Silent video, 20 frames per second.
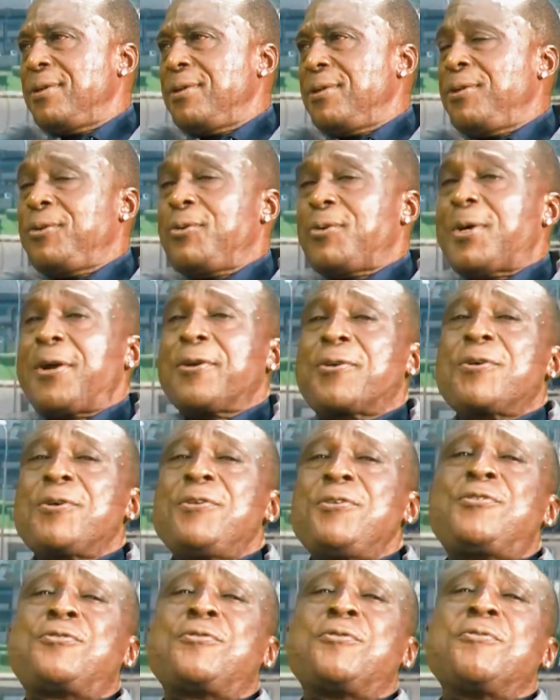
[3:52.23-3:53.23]
You are
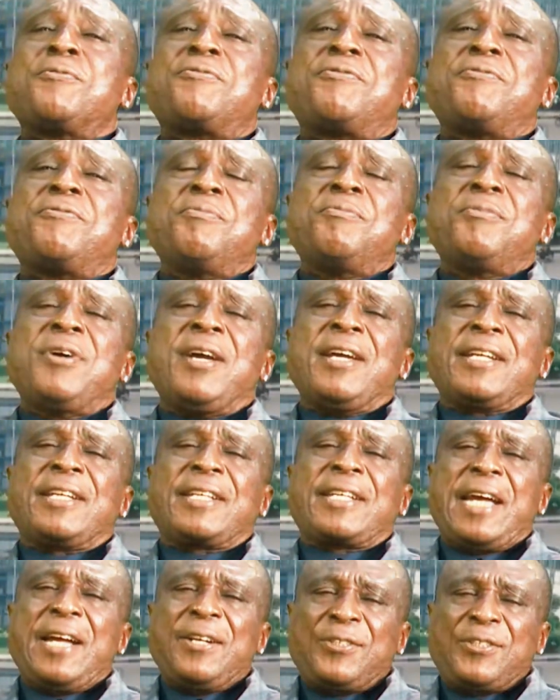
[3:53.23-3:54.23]
going to
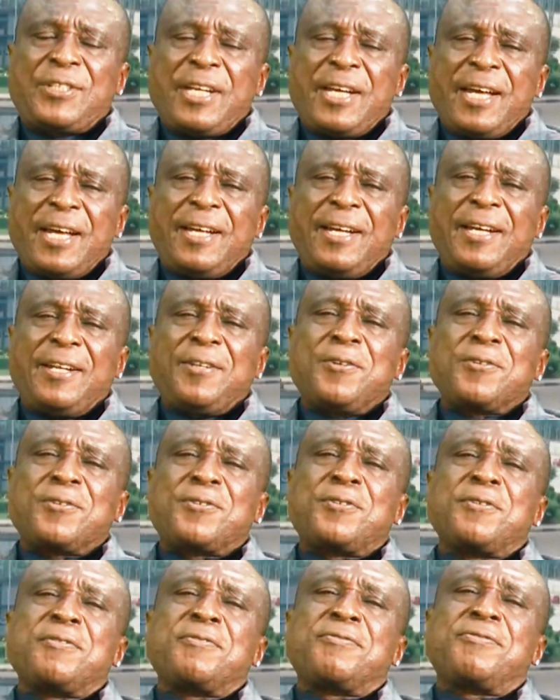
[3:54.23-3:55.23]
encounter a
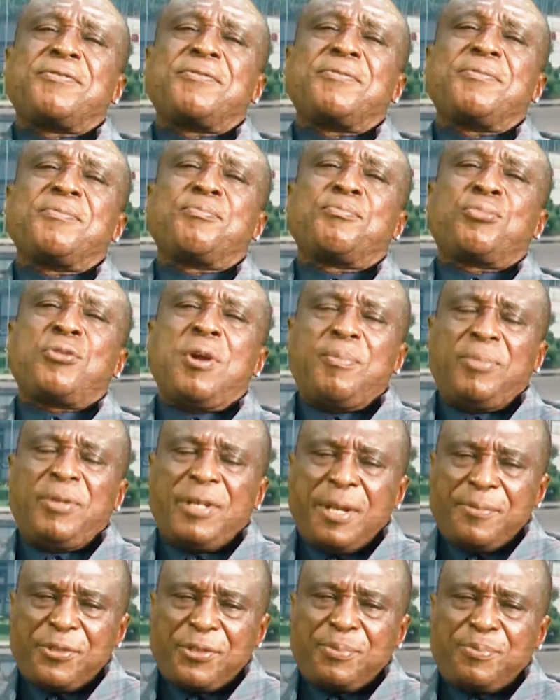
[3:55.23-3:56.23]
lot of
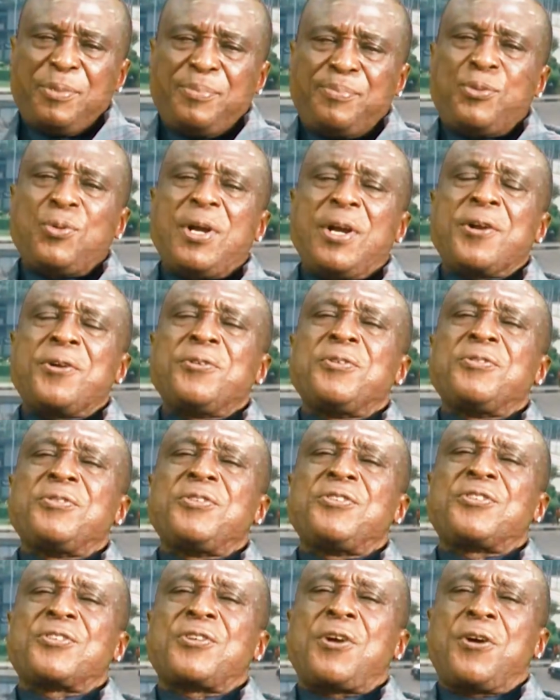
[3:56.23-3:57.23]
problems. People are going to
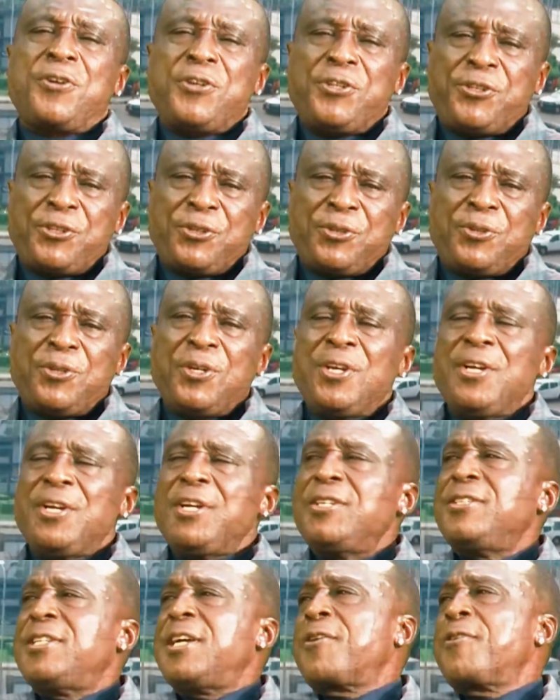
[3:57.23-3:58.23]
discourage you,
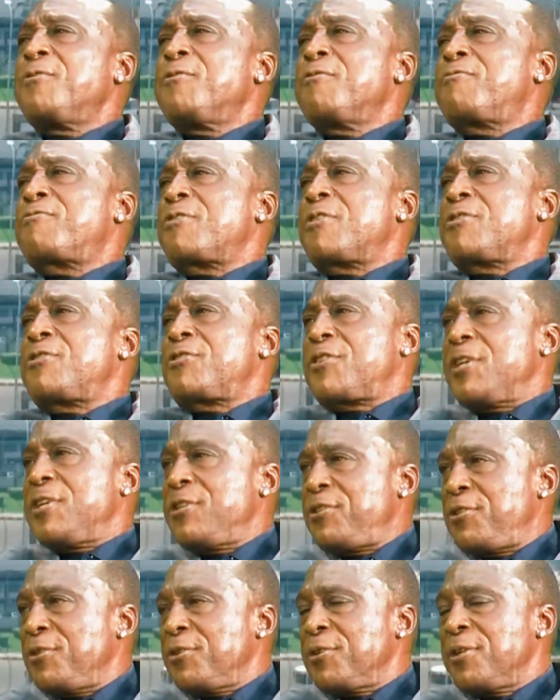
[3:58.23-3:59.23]
are going to
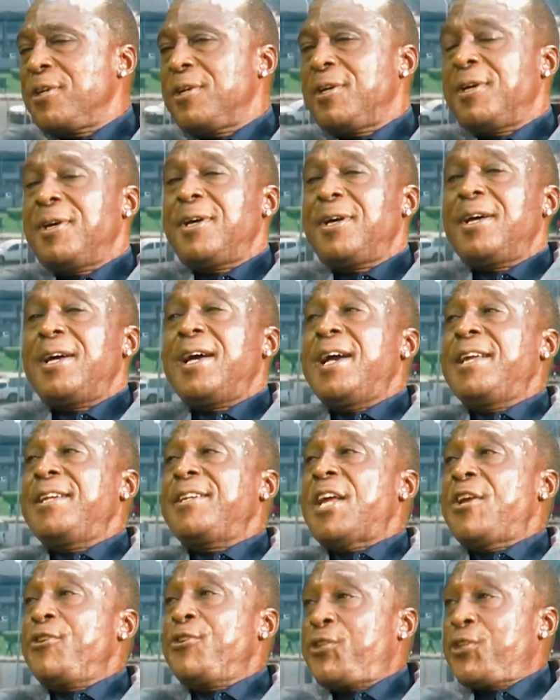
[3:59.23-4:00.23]
frustrate you. A
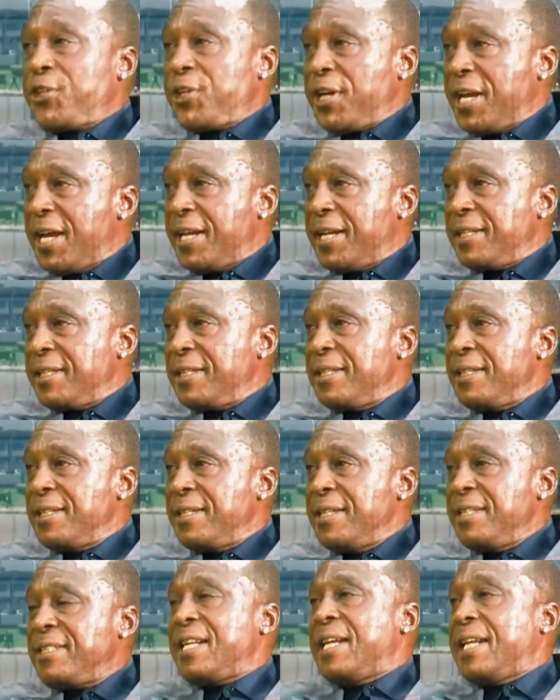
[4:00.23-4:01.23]
Nigerian
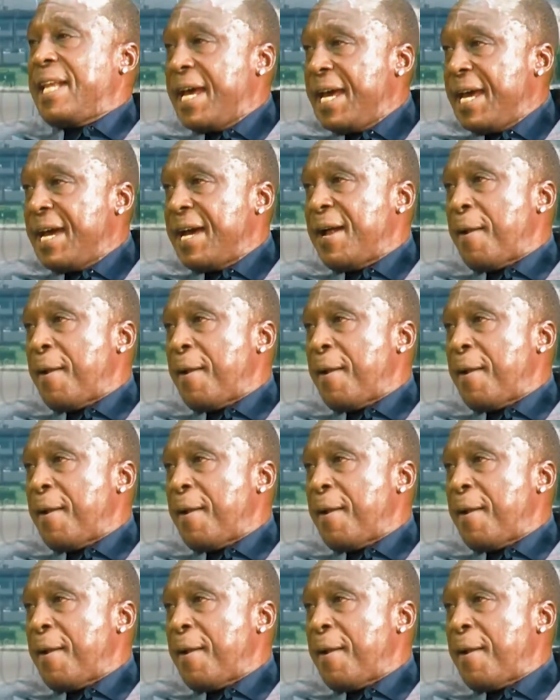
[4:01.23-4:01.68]
is a liar.